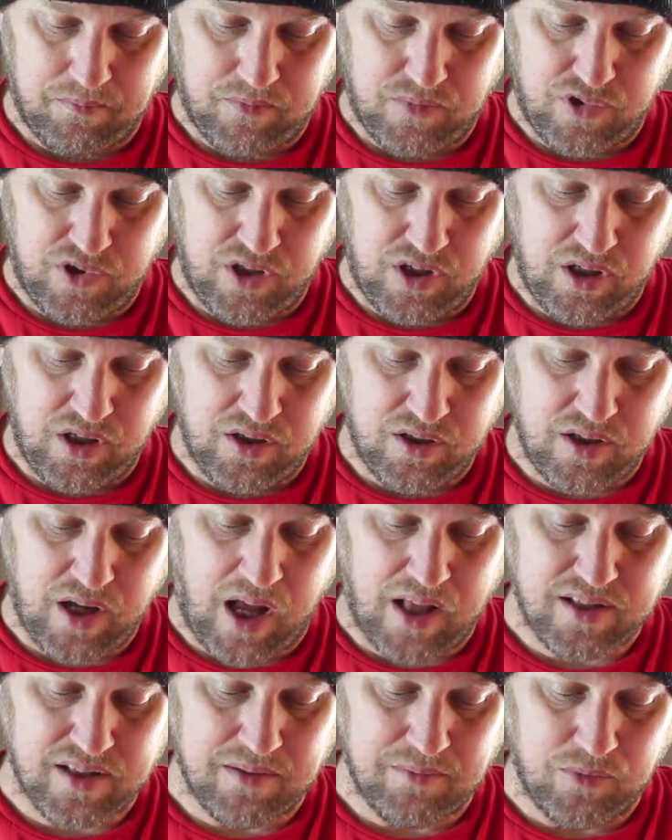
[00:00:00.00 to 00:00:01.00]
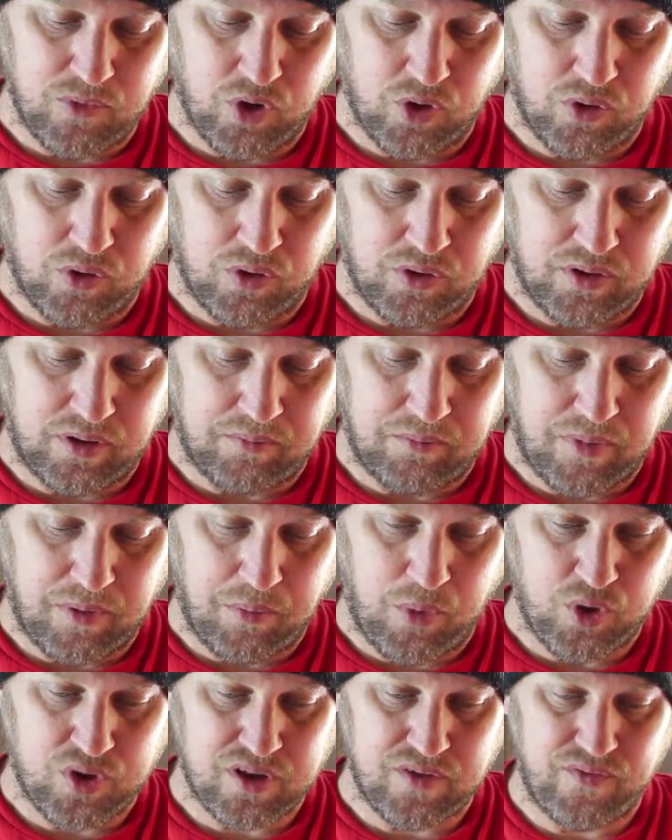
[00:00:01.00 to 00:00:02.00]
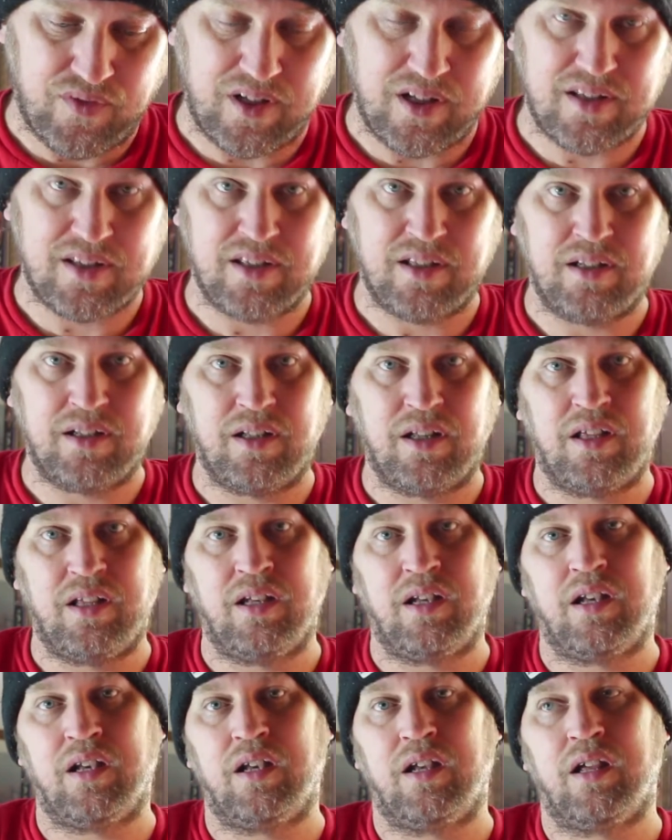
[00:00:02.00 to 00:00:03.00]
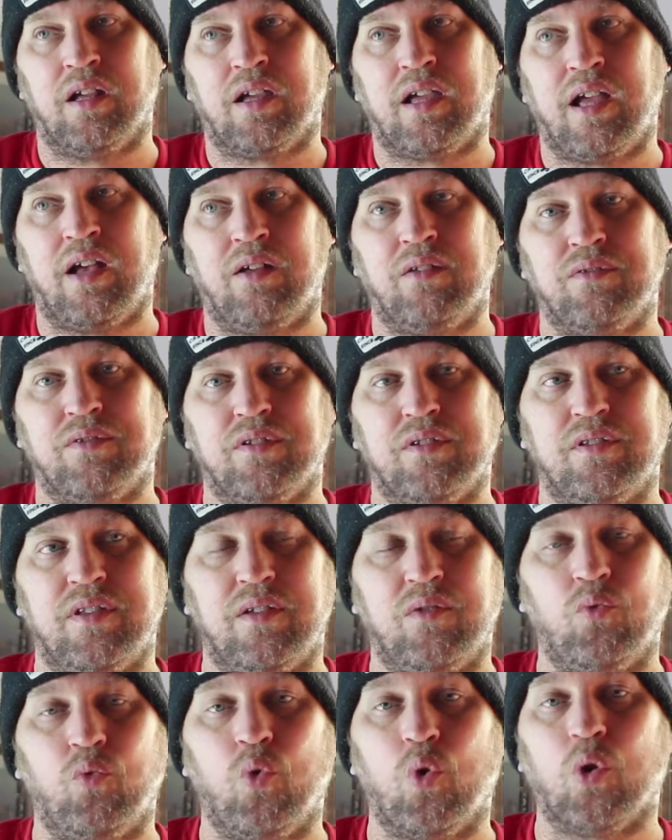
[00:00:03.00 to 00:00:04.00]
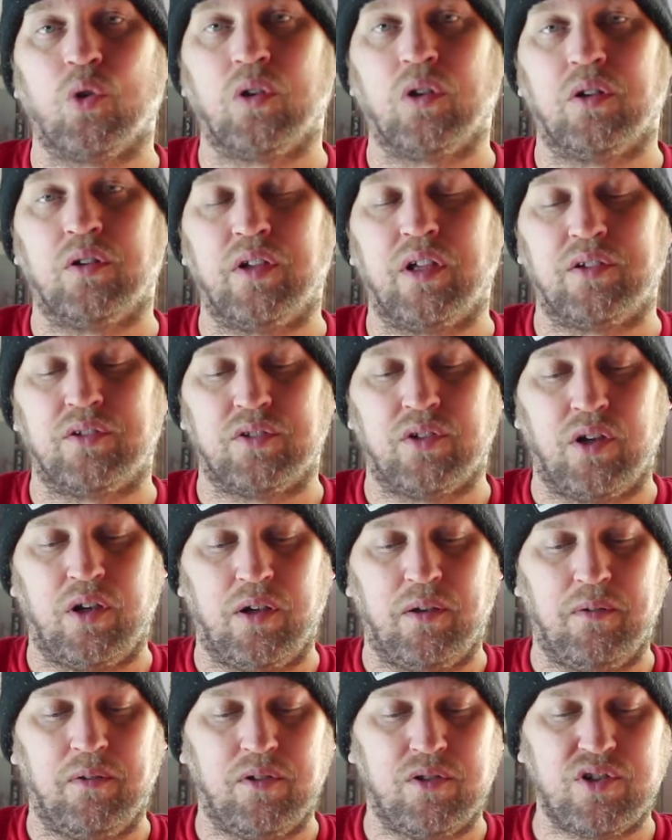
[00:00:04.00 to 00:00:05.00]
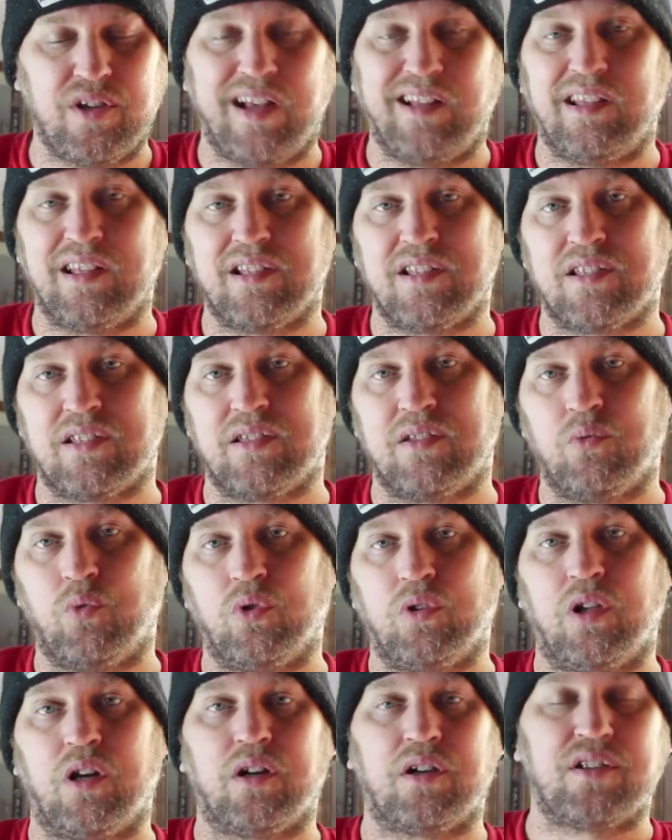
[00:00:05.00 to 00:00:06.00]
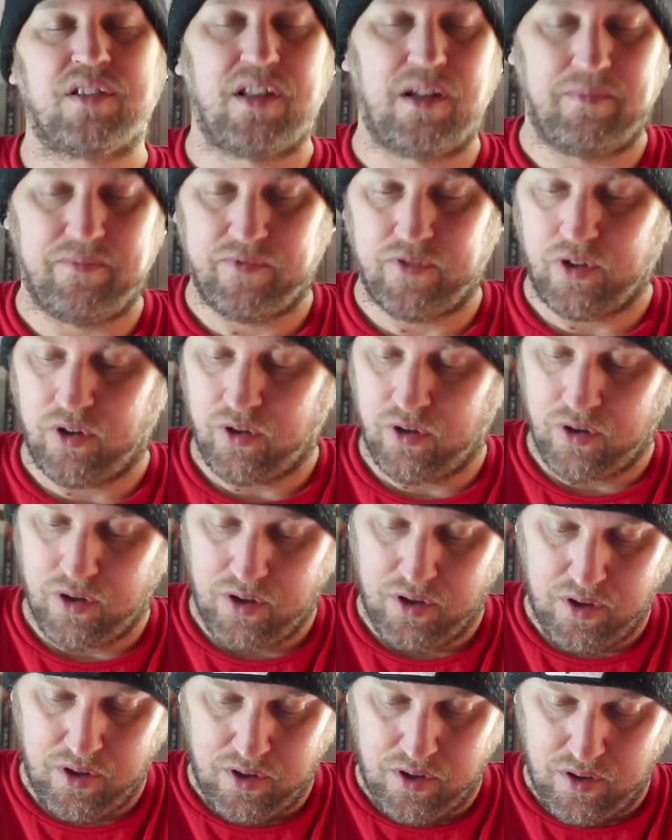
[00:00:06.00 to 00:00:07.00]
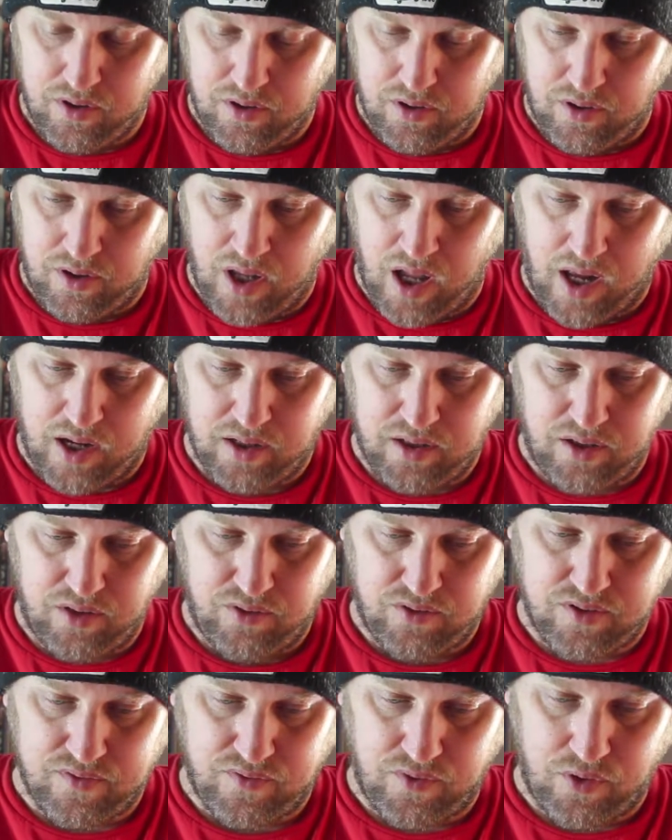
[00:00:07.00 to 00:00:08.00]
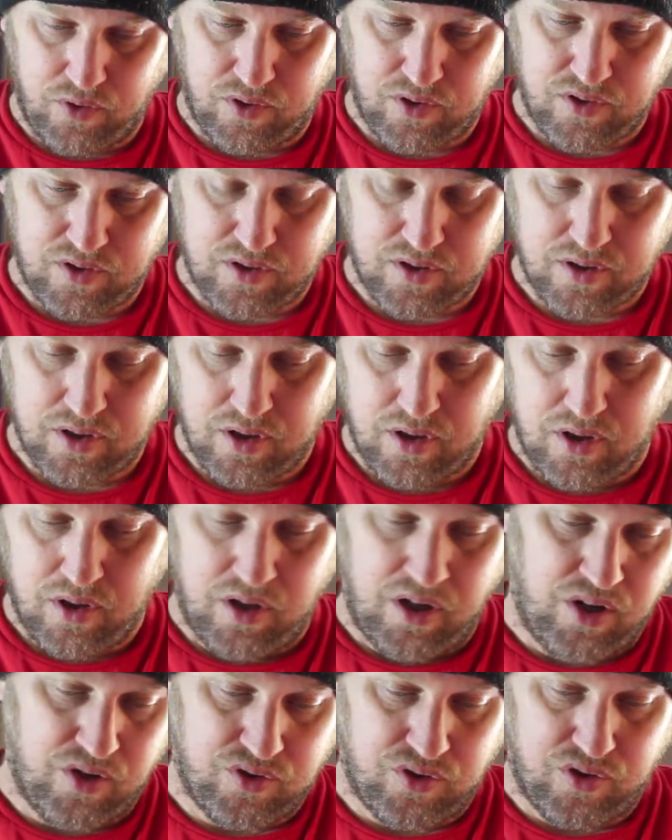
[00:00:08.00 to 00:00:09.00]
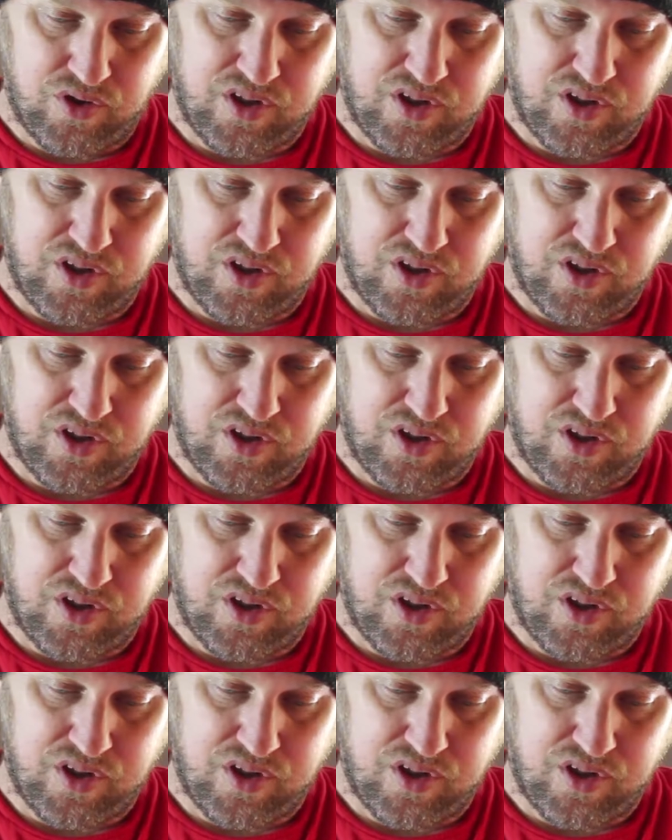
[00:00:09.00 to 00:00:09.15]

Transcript: she's got some gold, but most of it is in an account that Chalice, the warlock, set up for her. Not a huge focus. Here's her